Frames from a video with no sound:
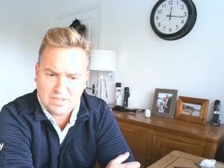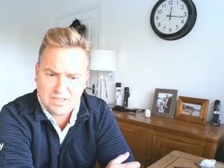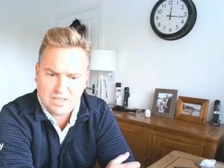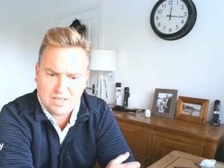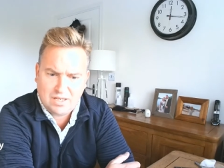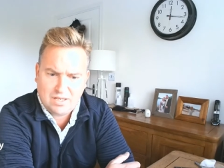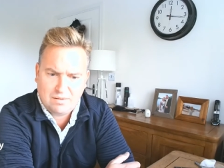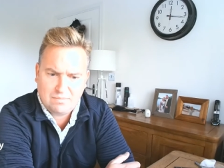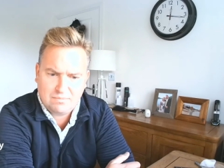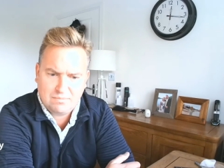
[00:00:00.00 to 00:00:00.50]

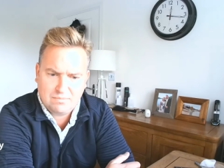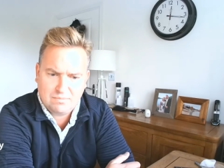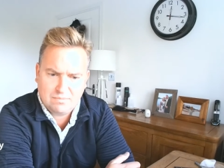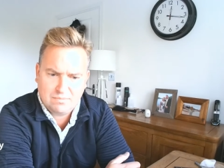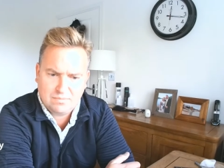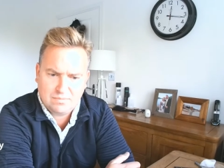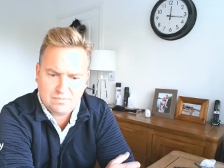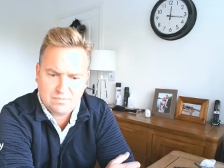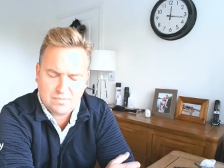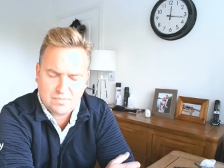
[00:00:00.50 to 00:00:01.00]

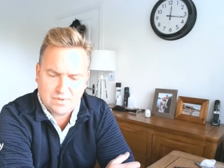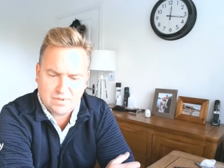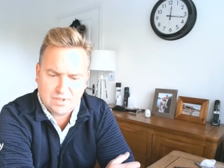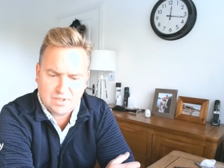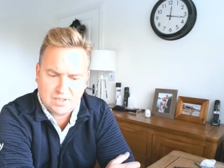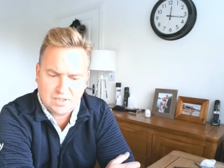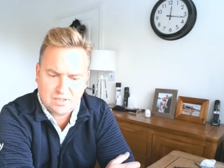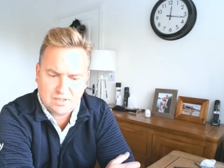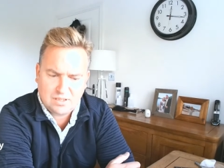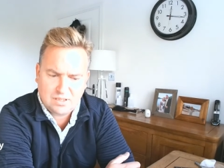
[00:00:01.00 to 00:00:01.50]
Um,
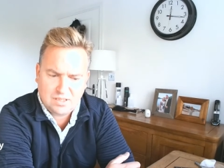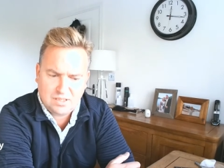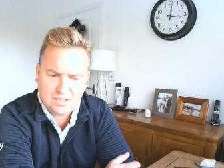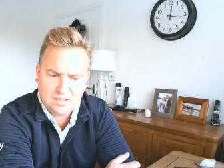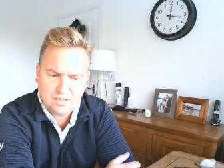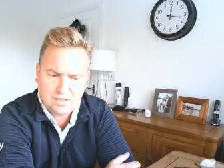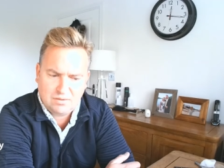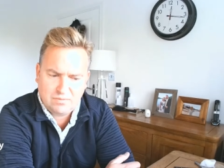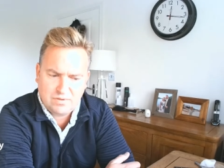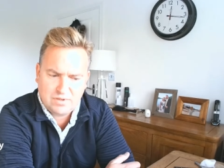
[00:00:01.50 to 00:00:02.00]

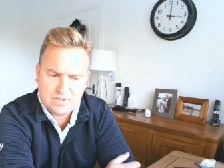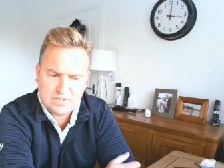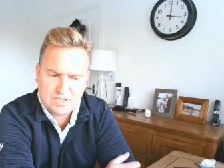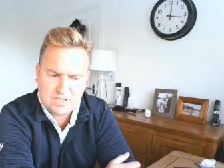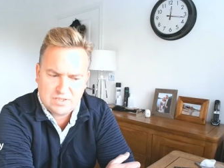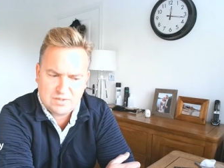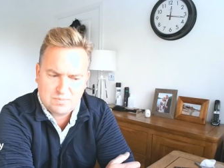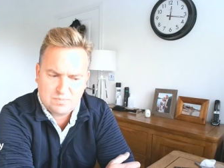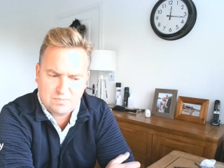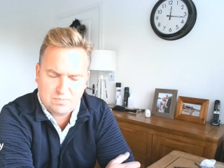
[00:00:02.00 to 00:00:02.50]
you know, this
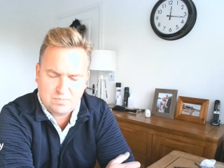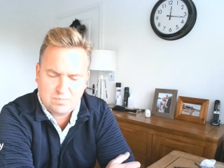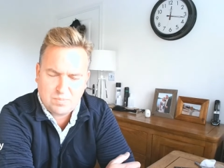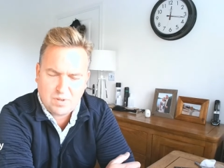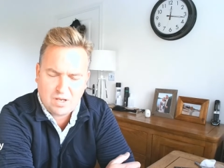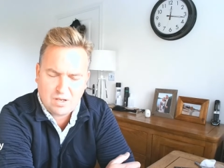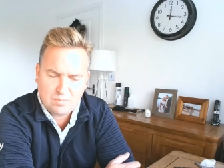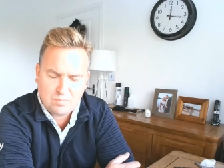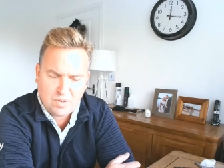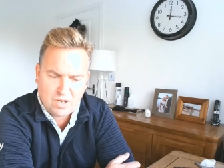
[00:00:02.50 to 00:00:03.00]
is
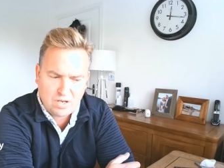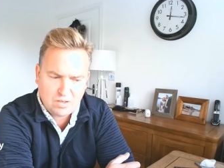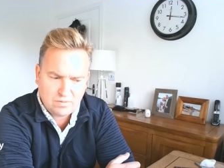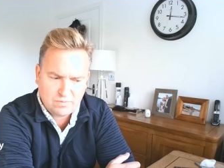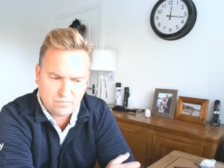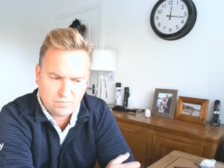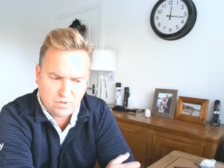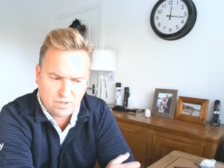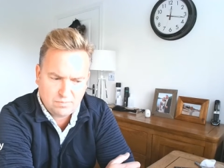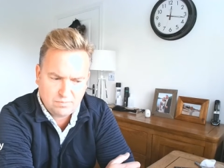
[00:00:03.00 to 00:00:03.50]
part part
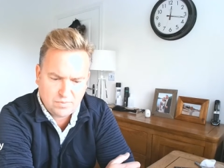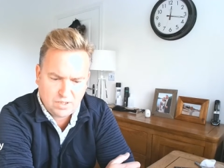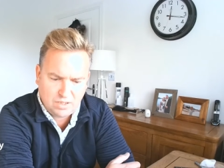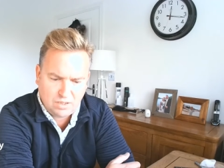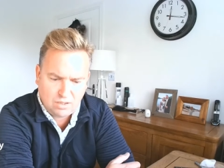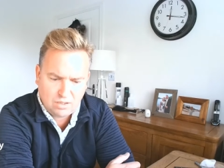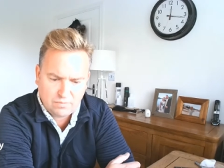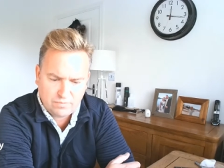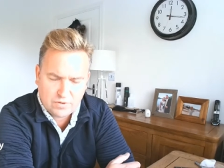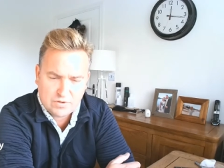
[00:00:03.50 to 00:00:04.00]
of what a
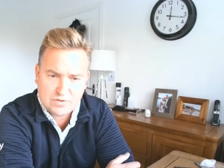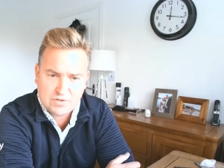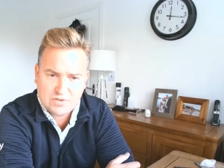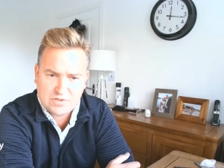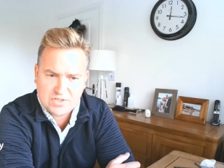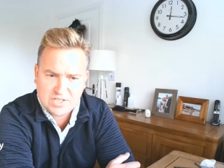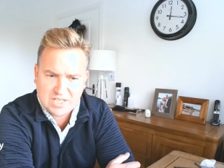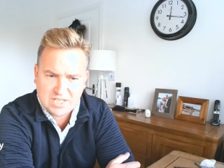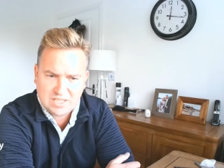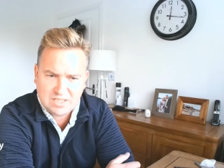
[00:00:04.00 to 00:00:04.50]
lot of us are
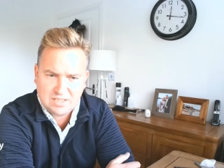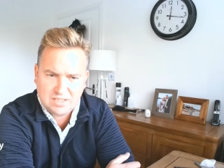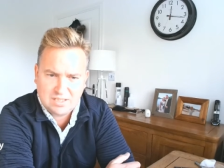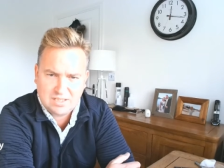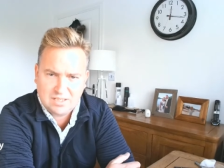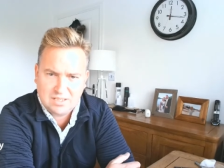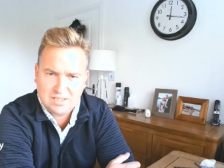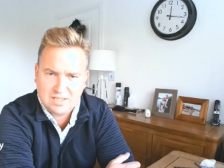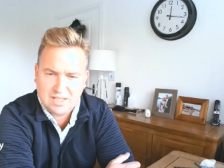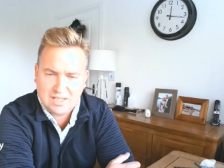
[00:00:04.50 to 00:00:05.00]

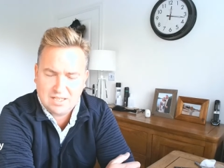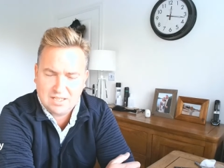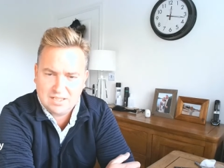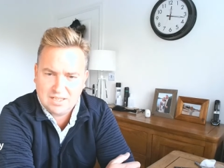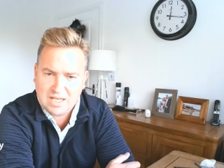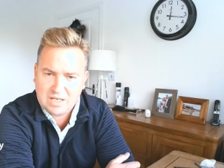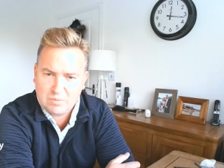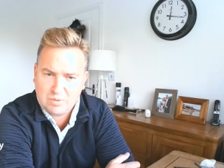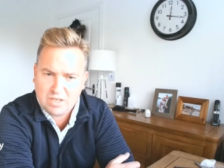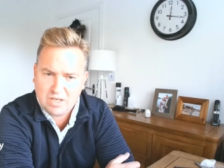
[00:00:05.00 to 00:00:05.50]
seeing in in
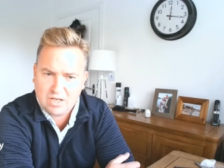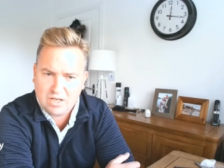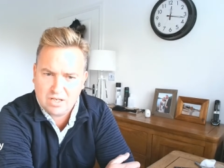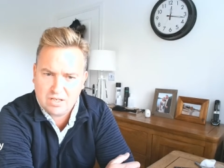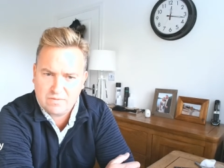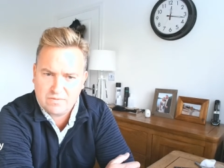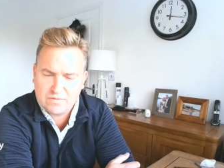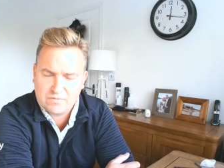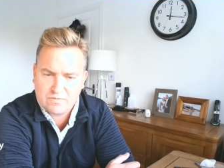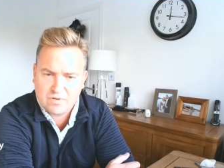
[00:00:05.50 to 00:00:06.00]
our
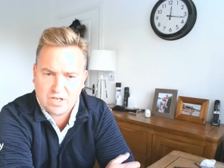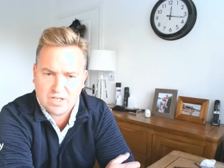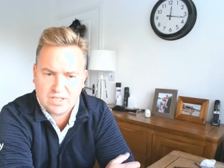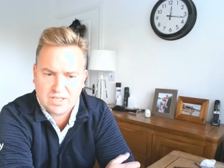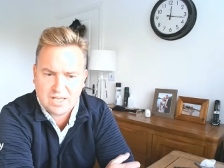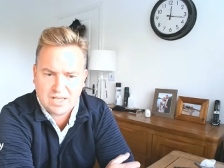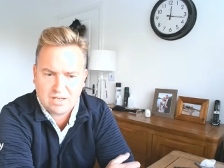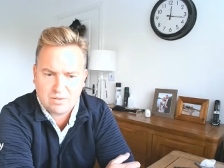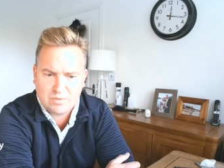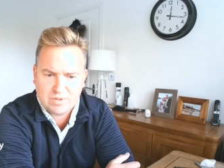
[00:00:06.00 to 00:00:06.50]
lives right
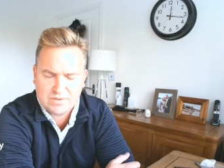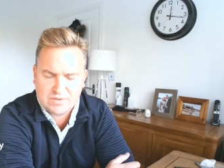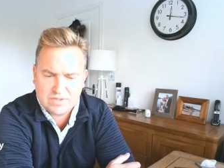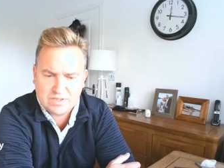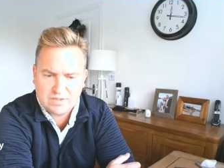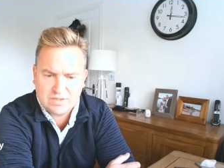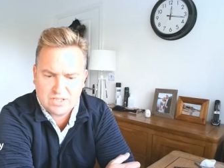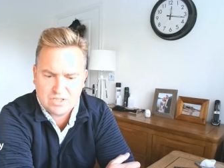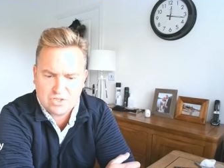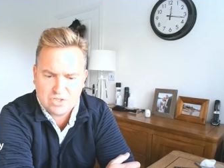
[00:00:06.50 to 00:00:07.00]
now is
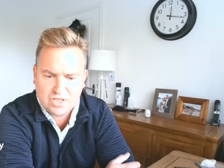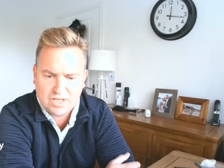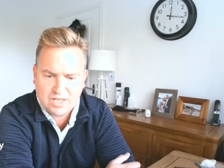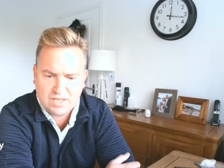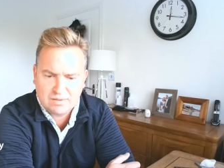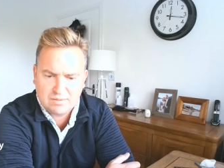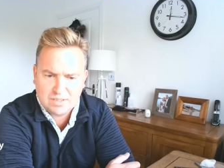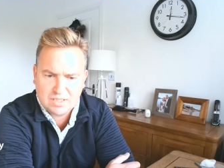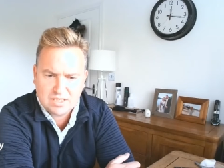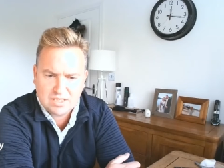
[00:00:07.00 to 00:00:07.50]
that this
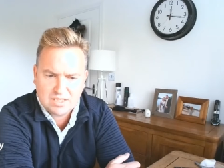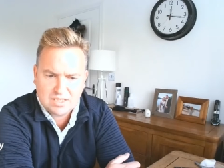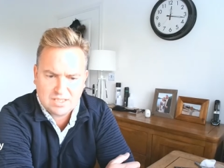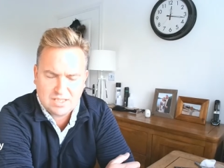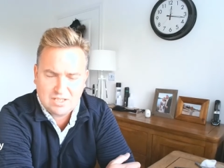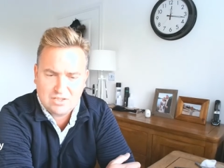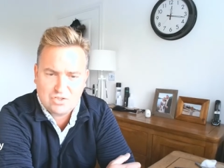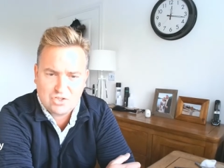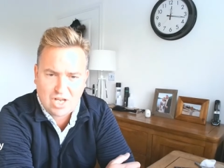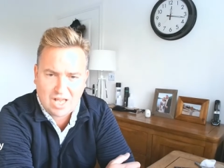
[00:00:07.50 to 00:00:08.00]
year
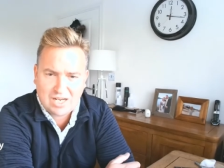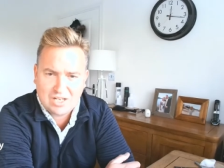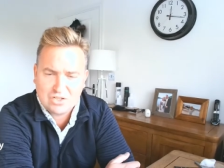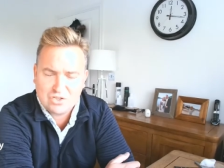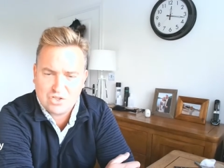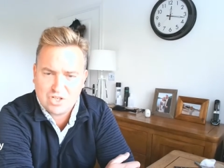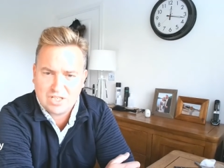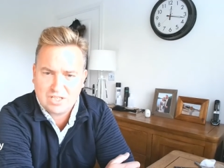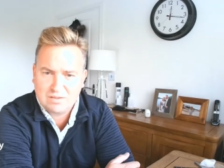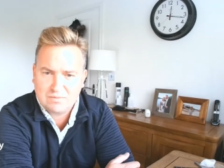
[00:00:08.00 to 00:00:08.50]
is
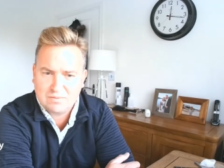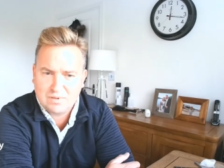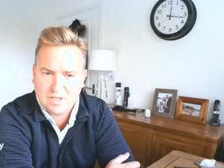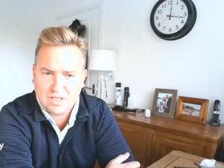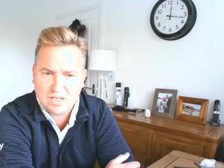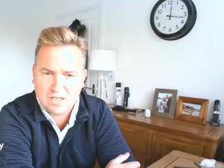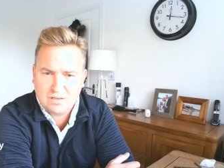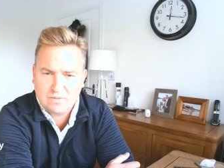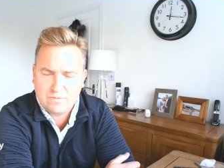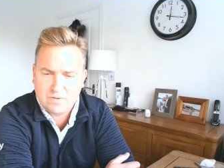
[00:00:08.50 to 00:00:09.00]
challenging
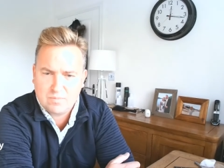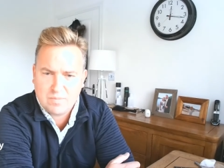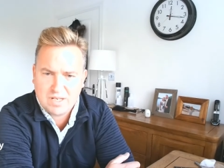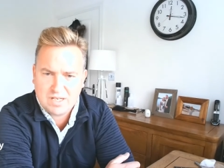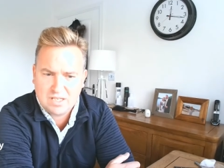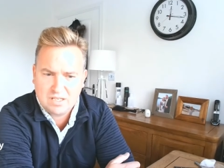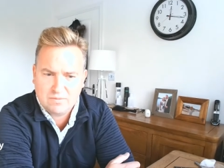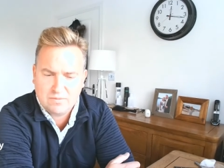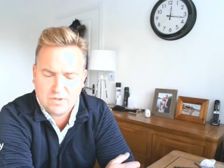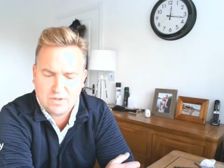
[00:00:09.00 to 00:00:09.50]
uh, for
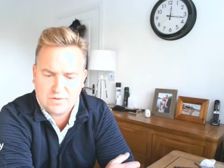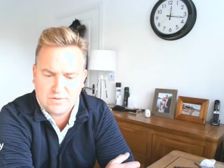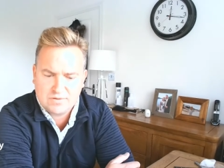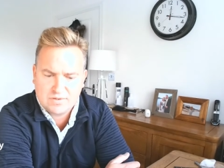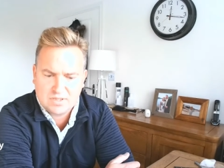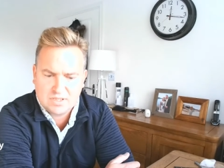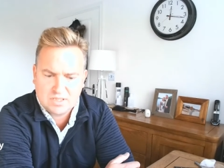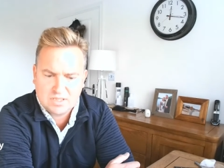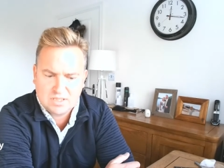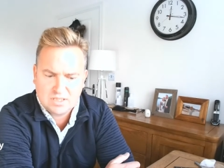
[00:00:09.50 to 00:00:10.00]
many of us,
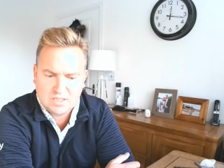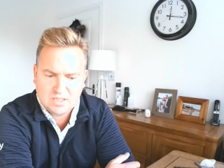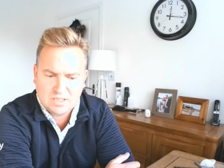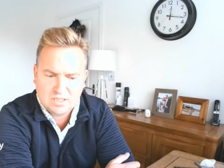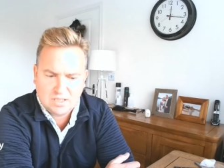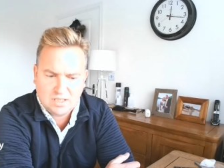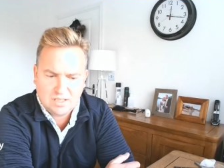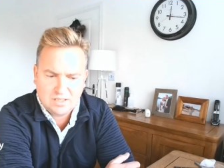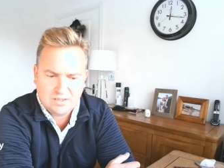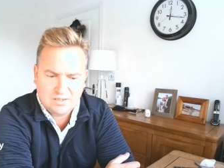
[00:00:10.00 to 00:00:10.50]

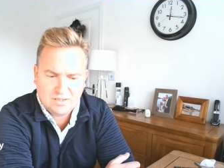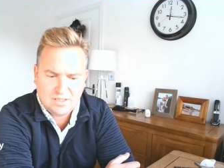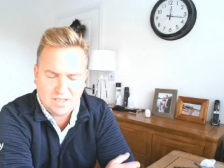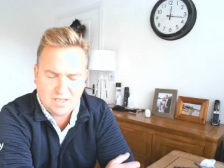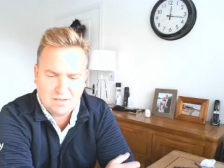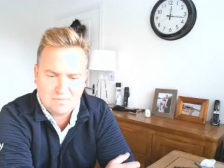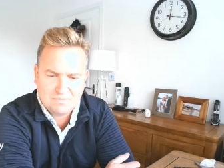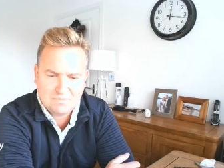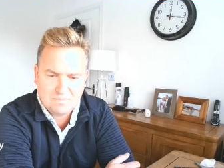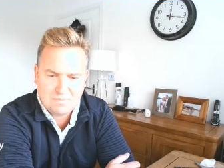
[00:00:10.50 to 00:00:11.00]
and
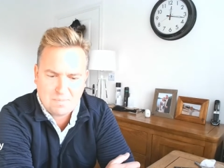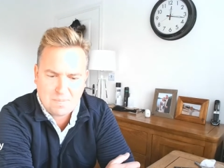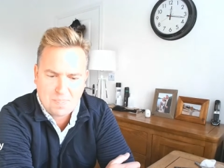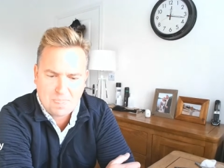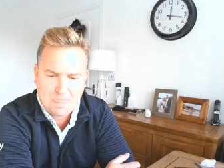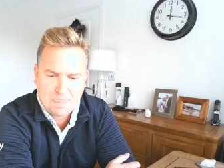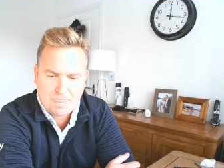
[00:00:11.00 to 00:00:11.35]
um,